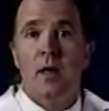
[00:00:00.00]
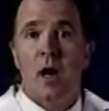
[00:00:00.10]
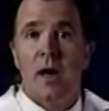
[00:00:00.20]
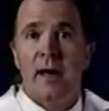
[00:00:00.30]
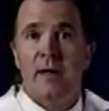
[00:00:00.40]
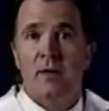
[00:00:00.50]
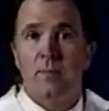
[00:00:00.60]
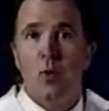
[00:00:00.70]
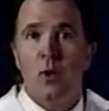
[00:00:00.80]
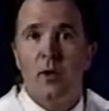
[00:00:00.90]
At the
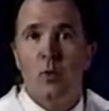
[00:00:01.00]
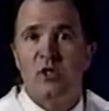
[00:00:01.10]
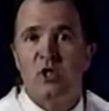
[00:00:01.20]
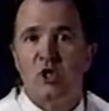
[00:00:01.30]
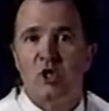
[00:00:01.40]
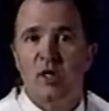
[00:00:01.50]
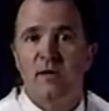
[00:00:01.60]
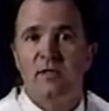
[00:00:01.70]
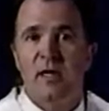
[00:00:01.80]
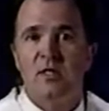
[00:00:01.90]
point at which it
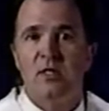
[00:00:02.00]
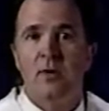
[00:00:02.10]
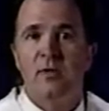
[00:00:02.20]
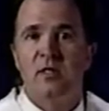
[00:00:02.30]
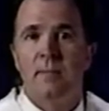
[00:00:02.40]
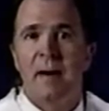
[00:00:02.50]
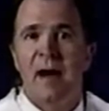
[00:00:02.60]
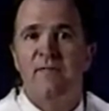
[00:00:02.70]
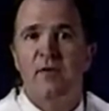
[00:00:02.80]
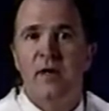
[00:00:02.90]
shifts, that's known as a
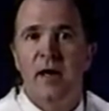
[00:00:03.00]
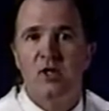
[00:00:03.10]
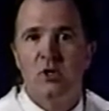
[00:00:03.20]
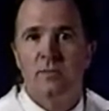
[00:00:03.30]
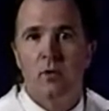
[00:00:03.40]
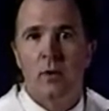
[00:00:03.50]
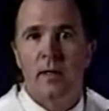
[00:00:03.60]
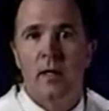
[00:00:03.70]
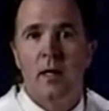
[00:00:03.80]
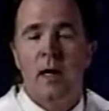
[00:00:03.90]
bifurcation point.
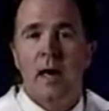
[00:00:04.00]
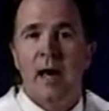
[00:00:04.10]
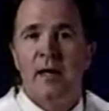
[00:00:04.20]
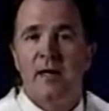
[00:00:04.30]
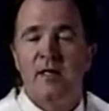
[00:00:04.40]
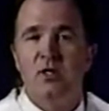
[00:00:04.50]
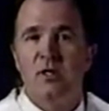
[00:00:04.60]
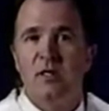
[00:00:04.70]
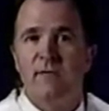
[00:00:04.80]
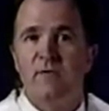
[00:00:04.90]
And at each of
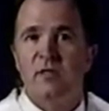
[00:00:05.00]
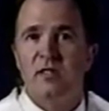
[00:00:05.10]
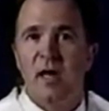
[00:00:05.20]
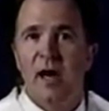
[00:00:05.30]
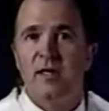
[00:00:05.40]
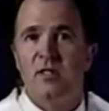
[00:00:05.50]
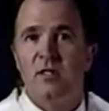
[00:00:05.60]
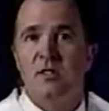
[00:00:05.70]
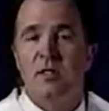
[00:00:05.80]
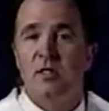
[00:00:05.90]
the different
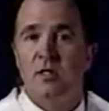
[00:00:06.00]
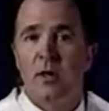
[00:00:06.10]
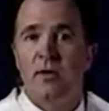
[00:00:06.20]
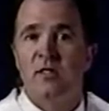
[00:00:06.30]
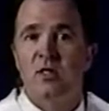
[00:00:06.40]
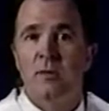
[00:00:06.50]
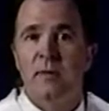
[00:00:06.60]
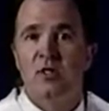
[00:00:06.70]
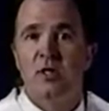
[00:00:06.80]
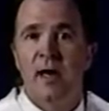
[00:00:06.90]
sizes is known as a
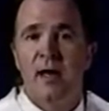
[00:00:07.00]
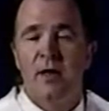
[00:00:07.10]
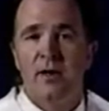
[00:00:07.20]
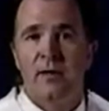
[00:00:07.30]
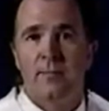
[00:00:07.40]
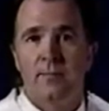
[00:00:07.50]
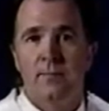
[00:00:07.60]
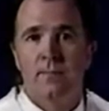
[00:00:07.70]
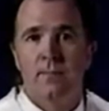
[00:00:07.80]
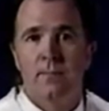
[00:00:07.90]
dimensionality.
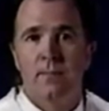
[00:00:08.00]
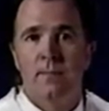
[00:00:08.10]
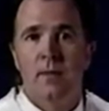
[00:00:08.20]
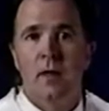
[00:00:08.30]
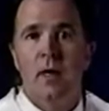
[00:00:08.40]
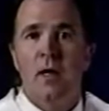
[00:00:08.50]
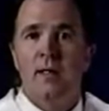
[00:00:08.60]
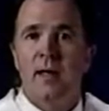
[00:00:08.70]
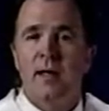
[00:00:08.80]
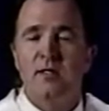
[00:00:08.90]

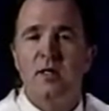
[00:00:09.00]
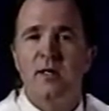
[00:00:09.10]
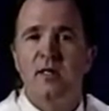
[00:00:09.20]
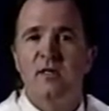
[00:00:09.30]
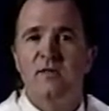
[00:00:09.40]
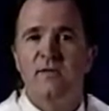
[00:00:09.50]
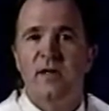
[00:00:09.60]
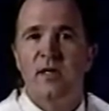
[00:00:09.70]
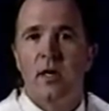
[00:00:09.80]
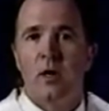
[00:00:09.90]
Now let's look at this
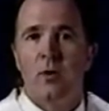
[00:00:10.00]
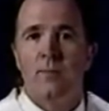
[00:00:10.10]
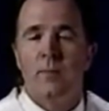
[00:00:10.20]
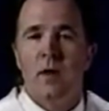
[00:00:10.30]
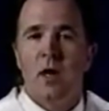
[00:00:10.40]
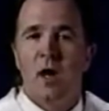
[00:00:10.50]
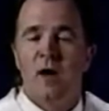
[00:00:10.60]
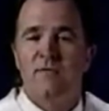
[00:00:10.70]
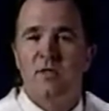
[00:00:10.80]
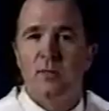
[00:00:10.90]
video
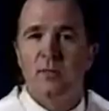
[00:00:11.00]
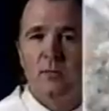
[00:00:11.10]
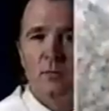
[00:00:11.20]
of some